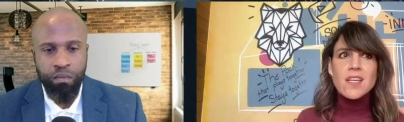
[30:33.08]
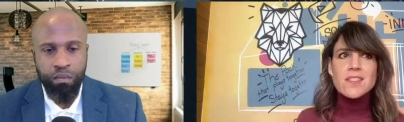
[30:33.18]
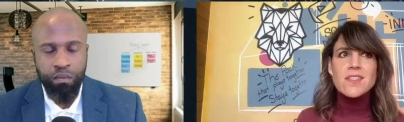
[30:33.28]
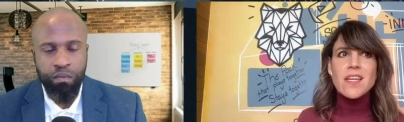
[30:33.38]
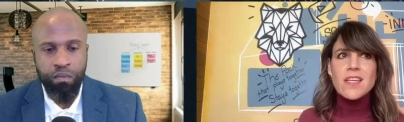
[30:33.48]
Speaker 1: that
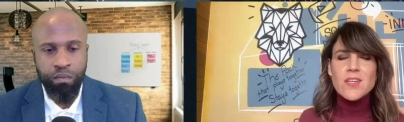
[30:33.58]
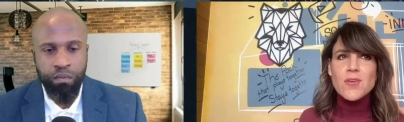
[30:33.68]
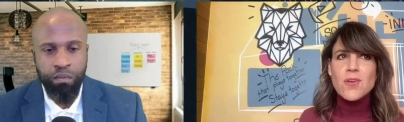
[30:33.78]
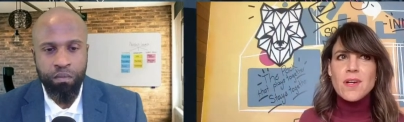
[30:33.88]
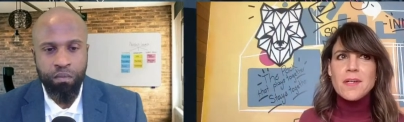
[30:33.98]
is like
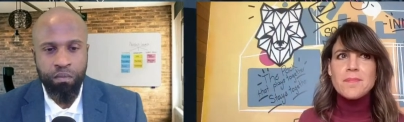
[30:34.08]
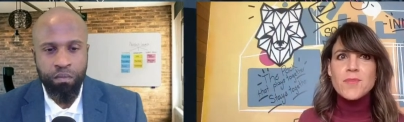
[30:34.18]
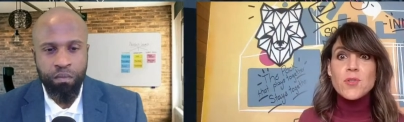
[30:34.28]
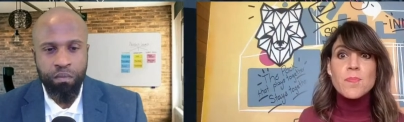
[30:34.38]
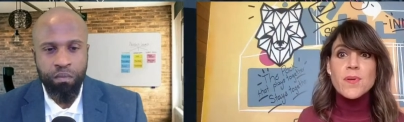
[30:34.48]
your
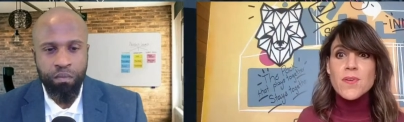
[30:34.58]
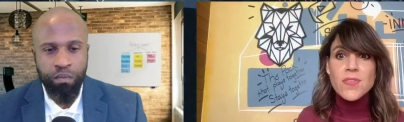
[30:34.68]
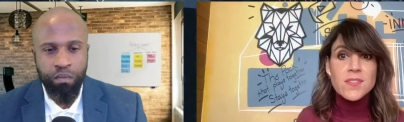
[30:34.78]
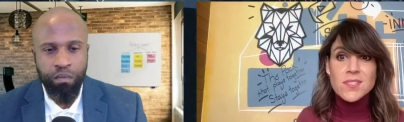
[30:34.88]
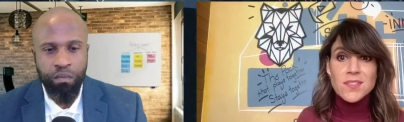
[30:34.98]
um your
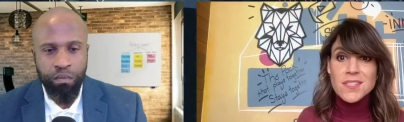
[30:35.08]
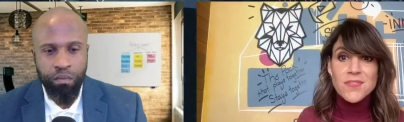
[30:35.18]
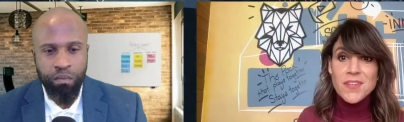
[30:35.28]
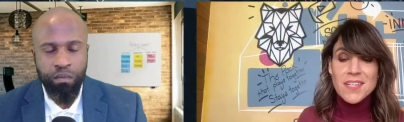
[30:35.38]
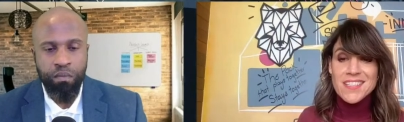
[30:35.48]
birth
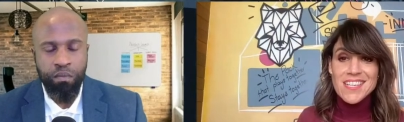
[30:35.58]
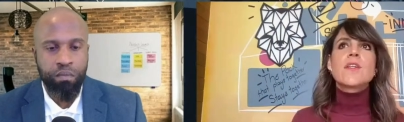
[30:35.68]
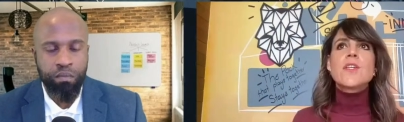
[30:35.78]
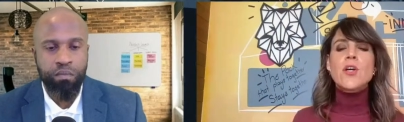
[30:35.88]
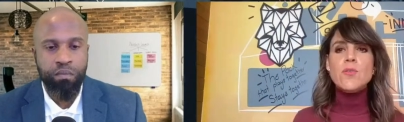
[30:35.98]
certificate.
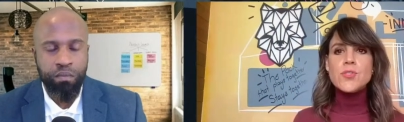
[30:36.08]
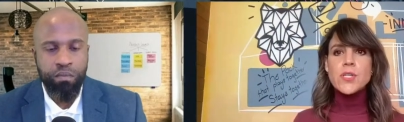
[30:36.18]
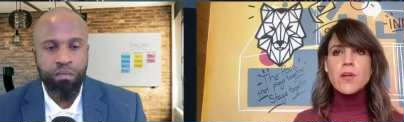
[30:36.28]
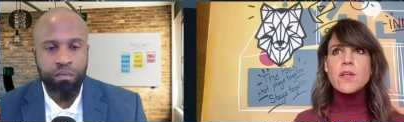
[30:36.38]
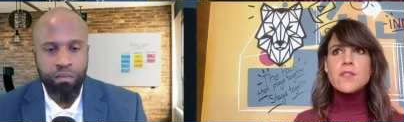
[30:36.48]
You know,
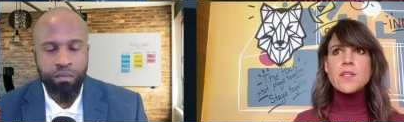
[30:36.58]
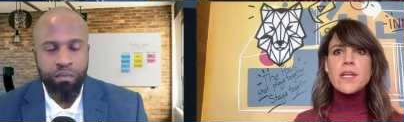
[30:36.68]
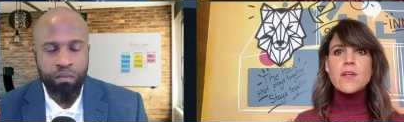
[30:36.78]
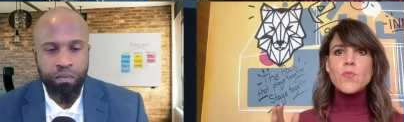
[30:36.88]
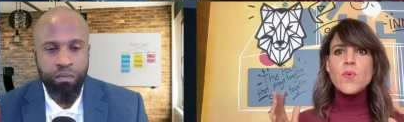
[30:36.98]
share is
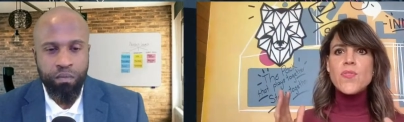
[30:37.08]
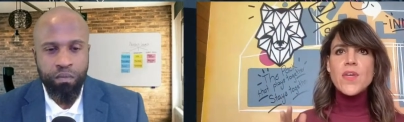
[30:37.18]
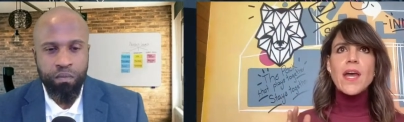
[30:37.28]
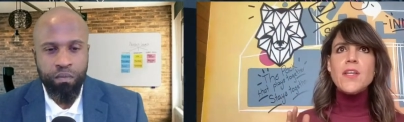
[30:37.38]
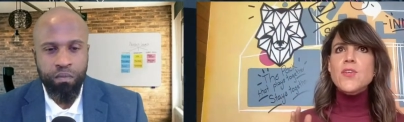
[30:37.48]
like with
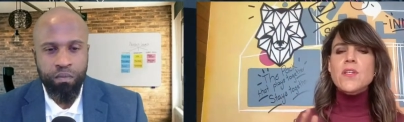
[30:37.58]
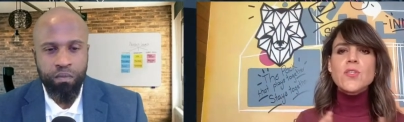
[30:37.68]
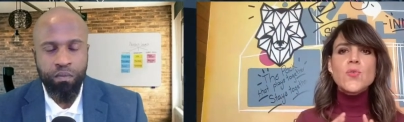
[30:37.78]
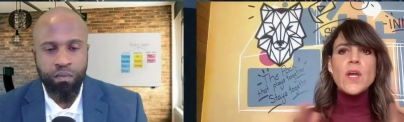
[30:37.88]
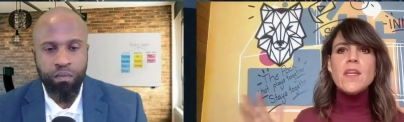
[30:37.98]
that you
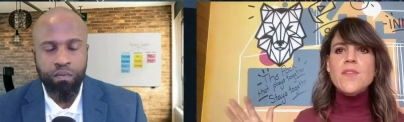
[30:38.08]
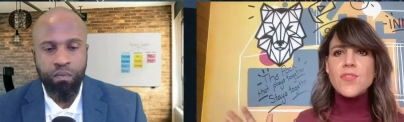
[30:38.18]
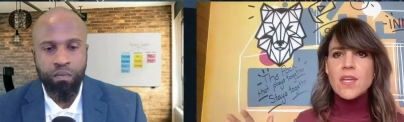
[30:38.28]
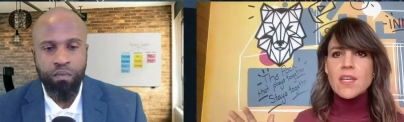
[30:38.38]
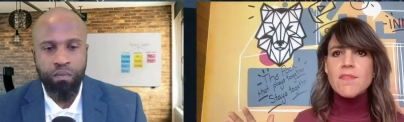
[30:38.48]
can do
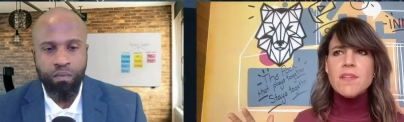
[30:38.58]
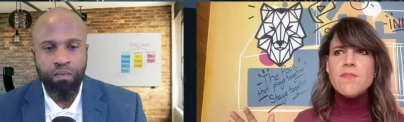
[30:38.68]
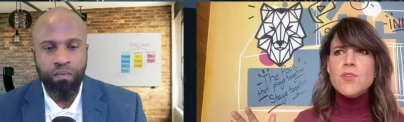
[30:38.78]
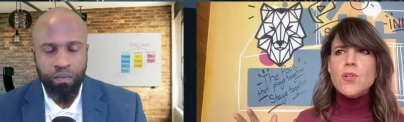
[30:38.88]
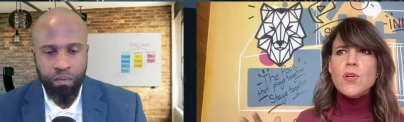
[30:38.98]
anything, even
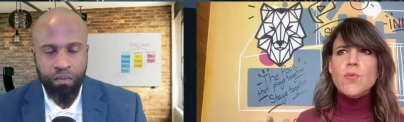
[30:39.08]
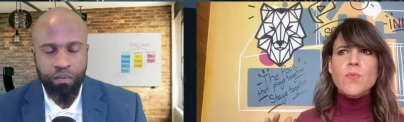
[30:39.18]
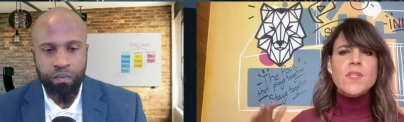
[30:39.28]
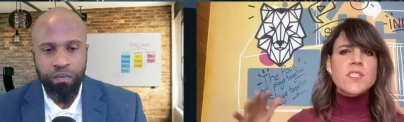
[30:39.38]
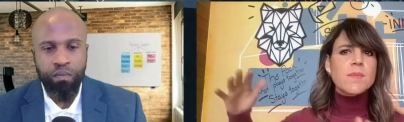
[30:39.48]
if you
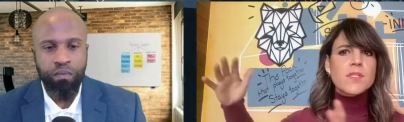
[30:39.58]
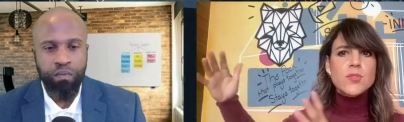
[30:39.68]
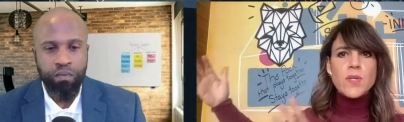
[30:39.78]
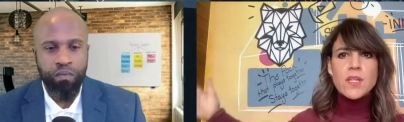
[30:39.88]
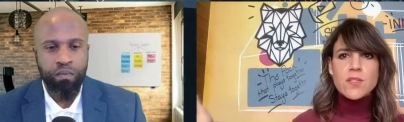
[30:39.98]
go with someone
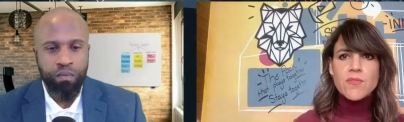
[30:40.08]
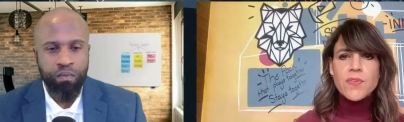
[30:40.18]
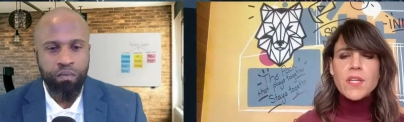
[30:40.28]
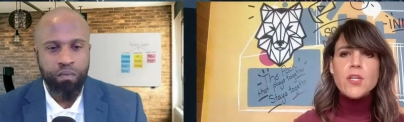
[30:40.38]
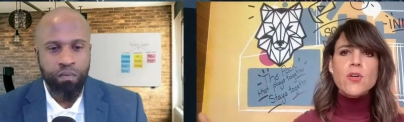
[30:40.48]
to edit your
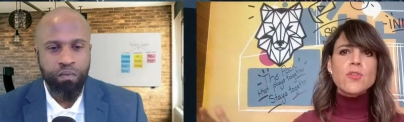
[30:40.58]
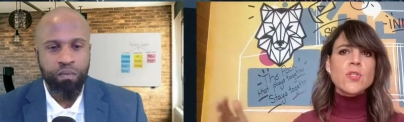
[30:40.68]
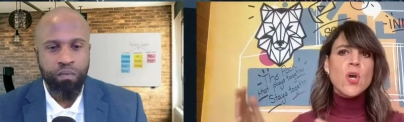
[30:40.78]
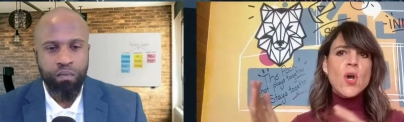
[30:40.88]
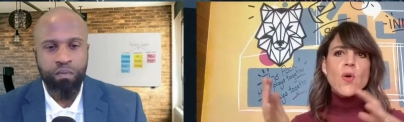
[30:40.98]
videos.
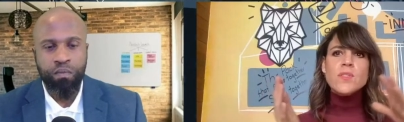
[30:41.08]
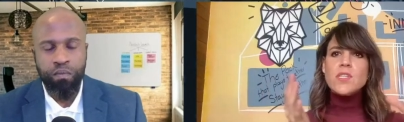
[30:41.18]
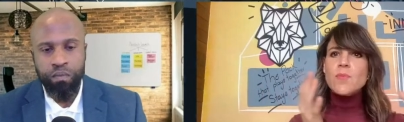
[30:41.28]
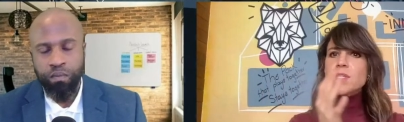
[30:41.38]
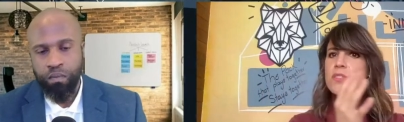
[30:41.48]

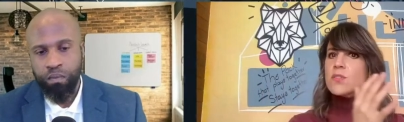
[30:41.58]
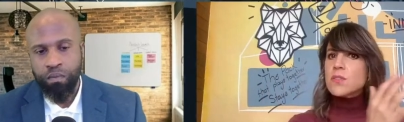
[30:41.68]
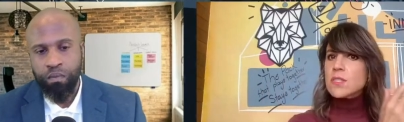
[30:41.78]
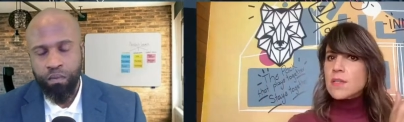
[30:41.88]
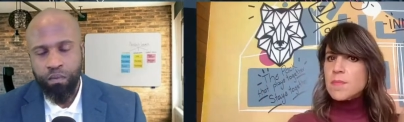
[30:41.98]
Someone
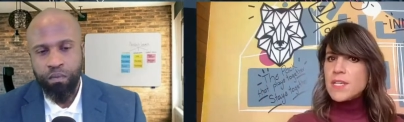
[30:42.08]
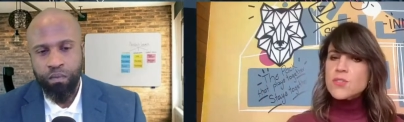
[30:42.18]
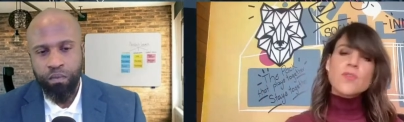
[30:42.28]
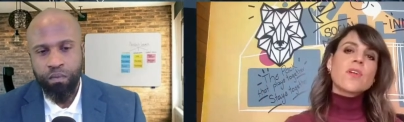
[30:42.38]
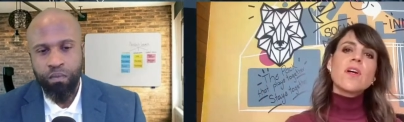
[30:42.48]
to that
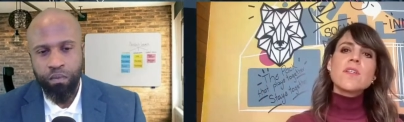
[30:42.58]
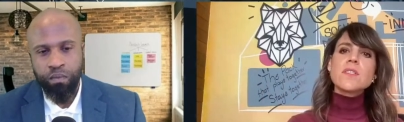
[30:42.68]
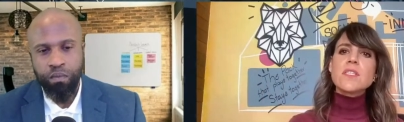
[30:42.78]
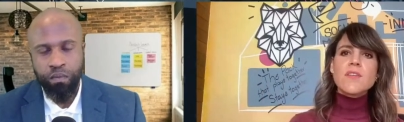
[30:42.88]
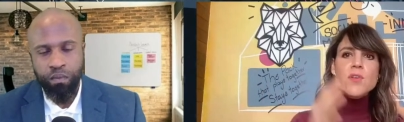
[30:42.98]
makes your
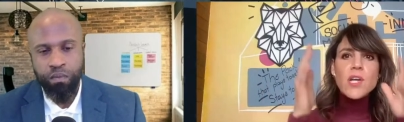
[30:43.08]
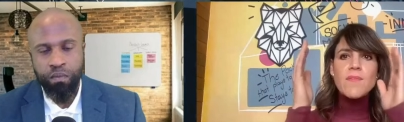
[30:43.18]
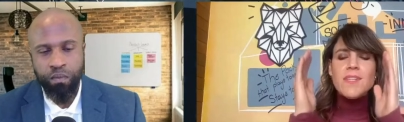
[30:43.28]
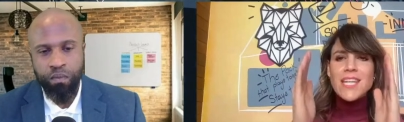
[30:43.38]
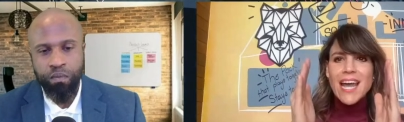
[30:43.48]
content. If you
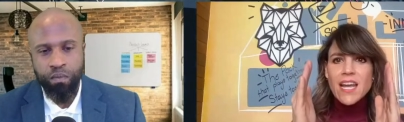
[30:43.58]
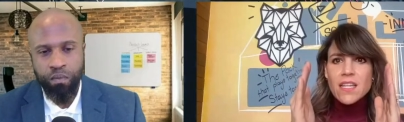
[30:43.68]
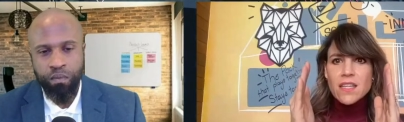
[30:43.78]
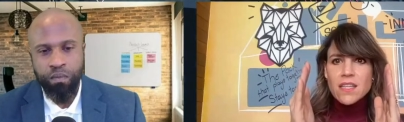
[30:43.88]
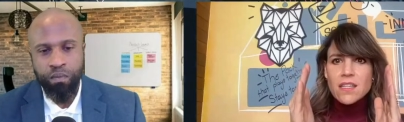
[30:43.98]
have
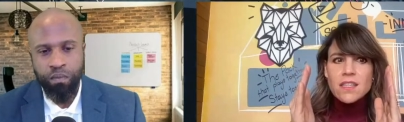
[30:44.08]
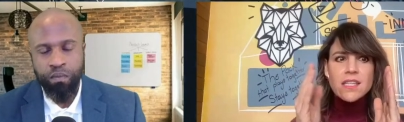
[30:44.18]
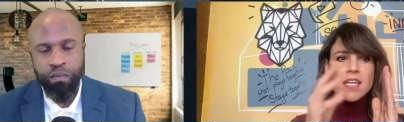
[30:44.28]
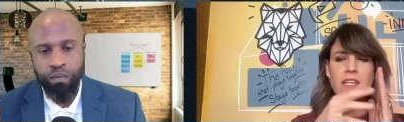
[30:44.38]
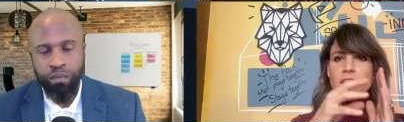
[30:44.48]
that,
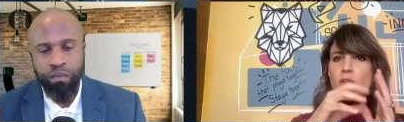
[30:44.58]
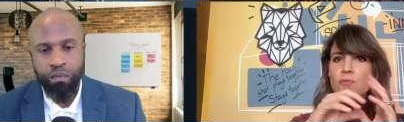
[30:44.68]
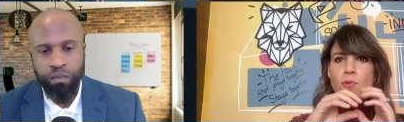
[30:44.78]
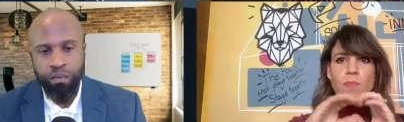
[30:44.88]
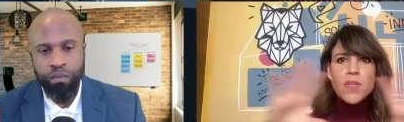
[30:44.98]
they can
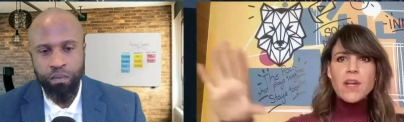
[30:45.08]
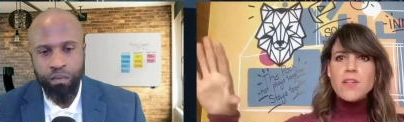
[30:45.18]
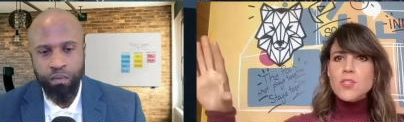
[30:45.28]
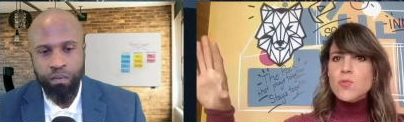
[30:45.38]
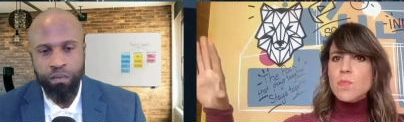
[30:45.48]
go from
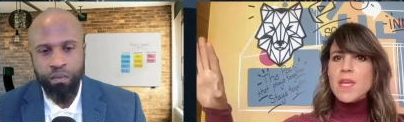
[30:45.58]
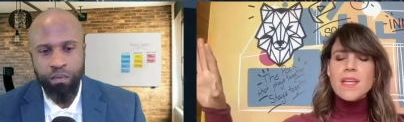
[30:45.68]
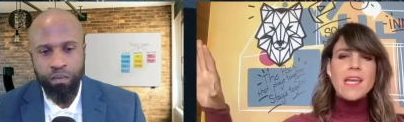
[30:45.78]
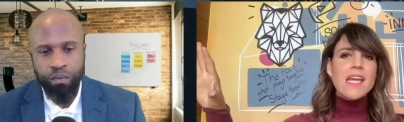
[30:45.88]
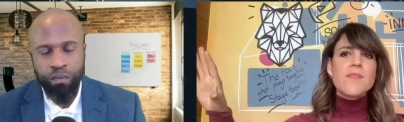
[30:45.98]
there to
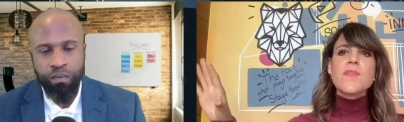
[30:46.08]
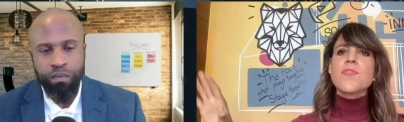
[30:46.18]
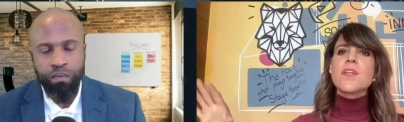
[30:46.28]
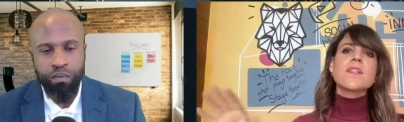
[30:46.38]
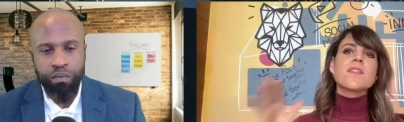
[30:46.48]
make
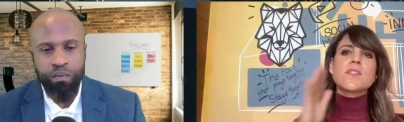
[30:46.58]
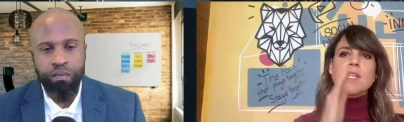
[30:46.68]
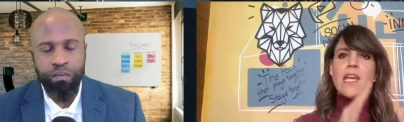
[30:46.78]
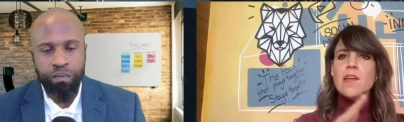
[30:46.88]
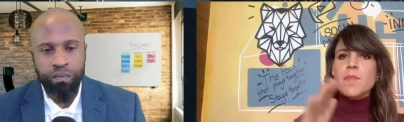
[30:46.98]
everything the
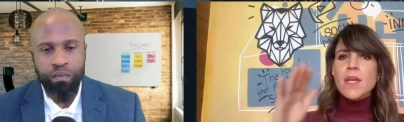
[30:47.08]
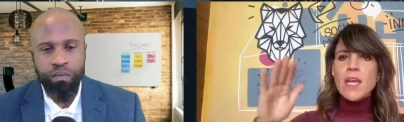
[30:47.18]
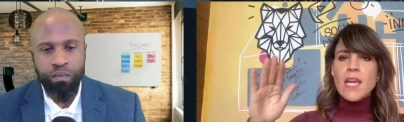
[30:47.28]
same,